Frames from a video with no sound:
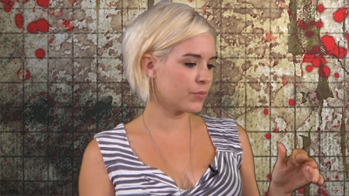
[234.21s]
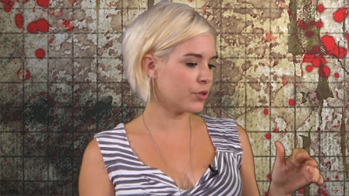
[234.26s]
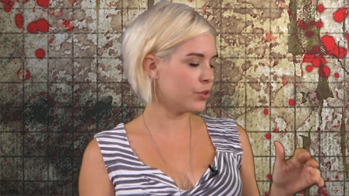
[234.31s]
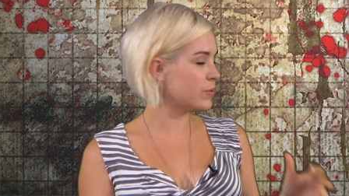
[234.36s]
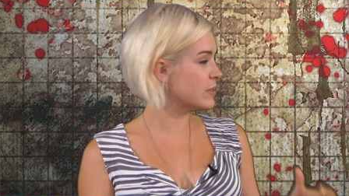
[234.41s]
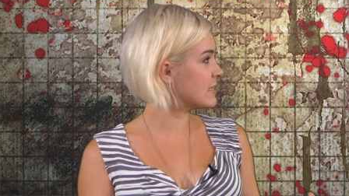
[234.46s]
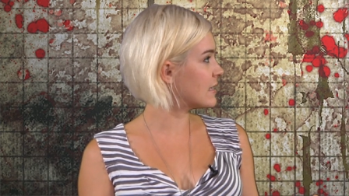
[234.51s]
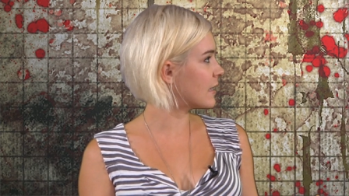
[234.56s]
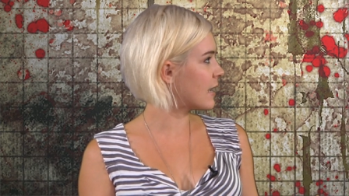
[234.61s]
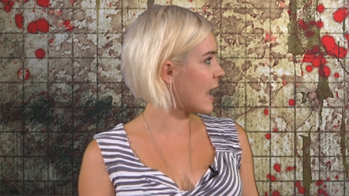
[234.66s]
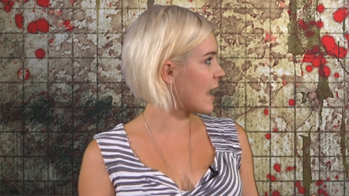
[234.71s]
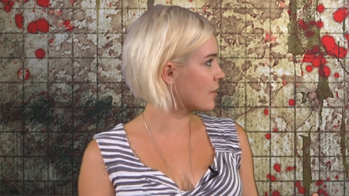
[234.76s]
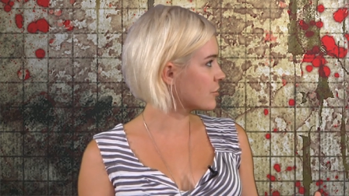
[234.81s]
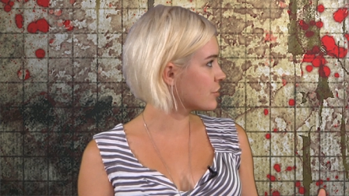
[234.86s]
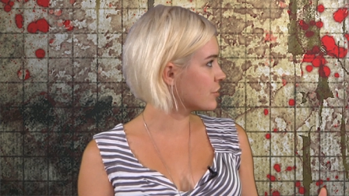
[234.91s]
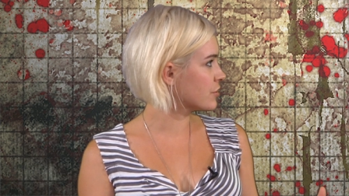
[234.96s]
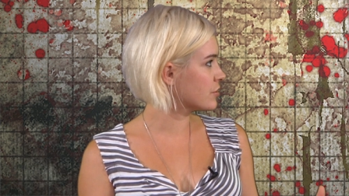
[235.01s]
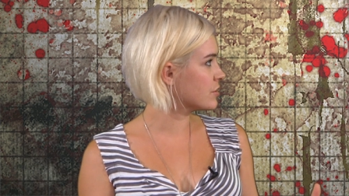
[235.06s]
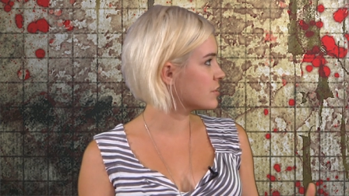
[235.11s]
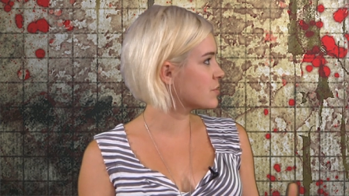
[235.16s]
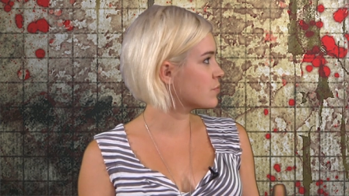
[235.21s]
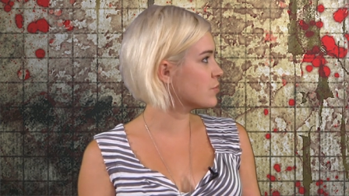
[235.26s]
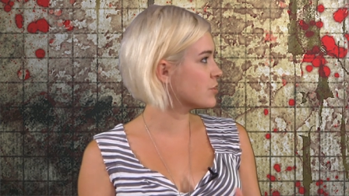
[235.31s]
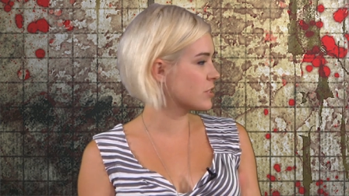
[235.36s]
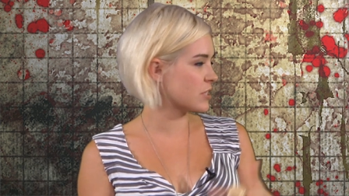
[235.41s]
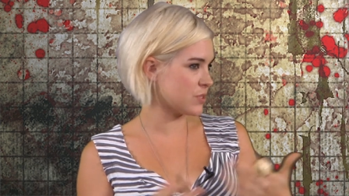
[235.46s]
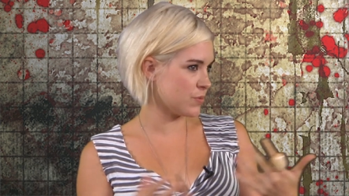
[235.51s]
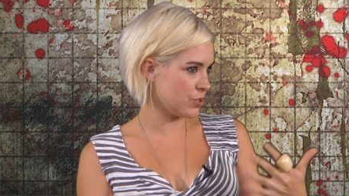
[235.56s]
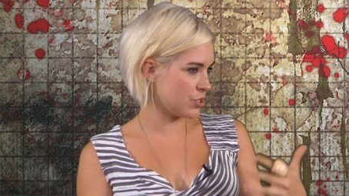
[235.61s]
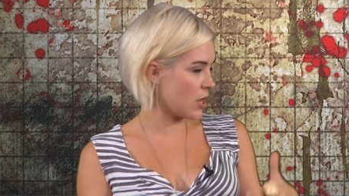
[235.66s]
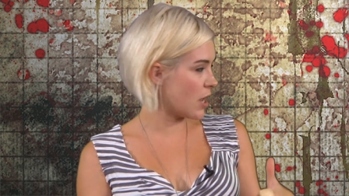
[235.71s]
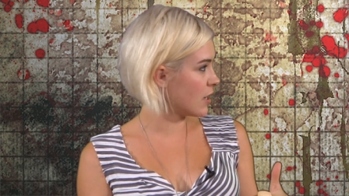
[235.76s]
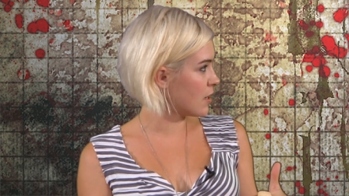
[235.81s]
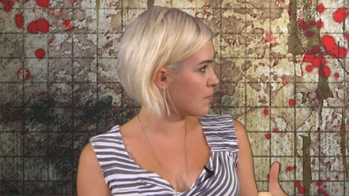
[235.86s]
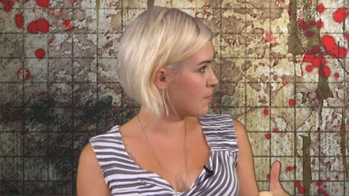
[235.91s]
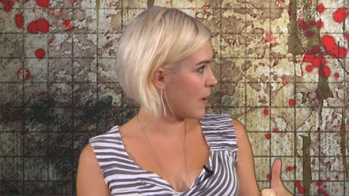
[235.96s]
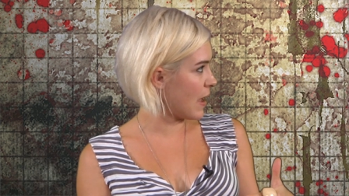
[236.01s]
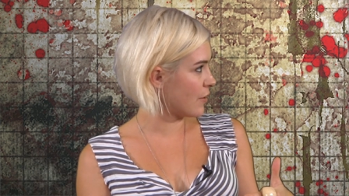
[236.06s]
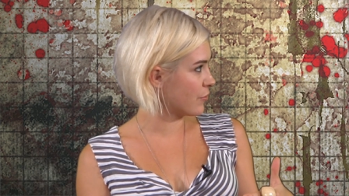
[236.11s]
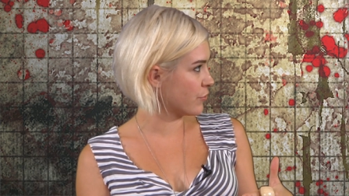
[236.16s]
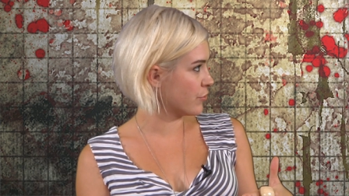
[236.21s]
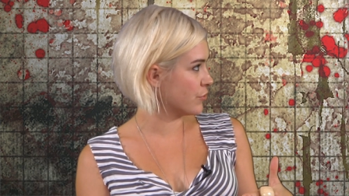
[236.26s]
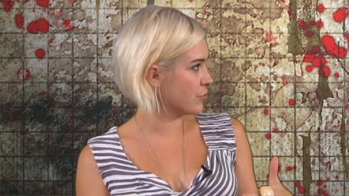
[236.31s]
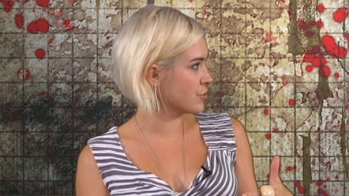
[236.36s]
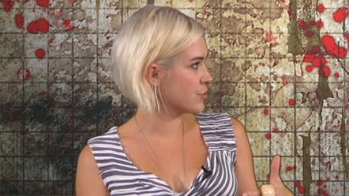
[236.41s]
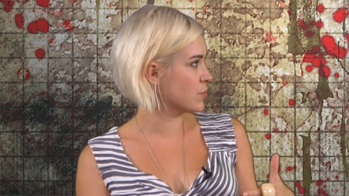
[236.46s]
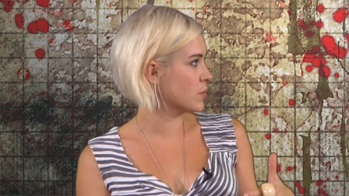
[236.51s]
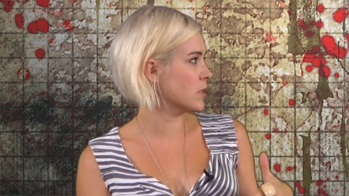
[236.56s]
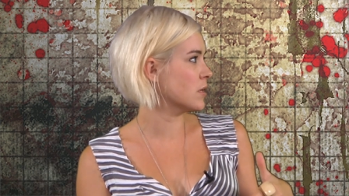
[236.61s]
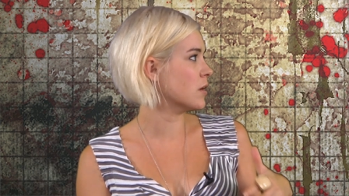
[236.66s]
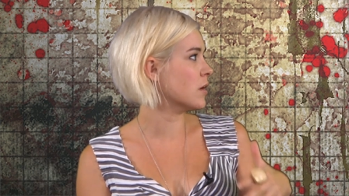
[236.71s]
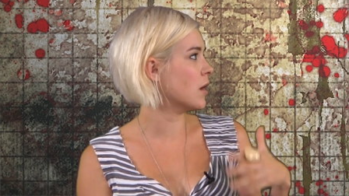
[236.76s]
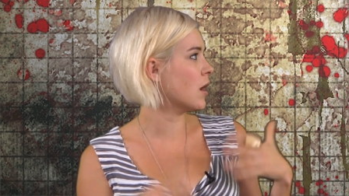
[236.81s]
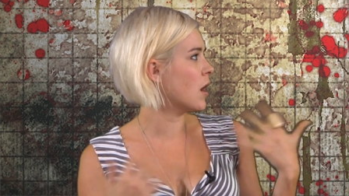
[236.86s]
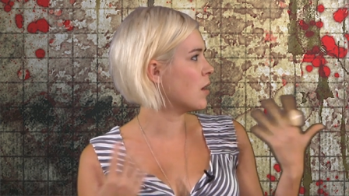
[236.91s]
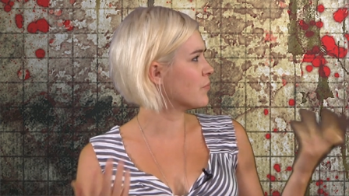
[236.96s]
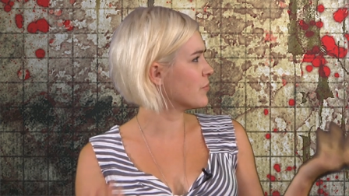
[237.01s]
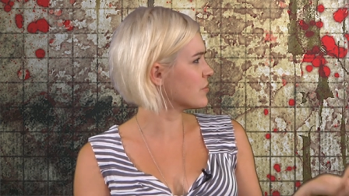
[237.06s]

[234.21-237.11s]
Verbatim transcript: Louisiana actors because mm-hmm. we shot it in Baton Rouge, where um,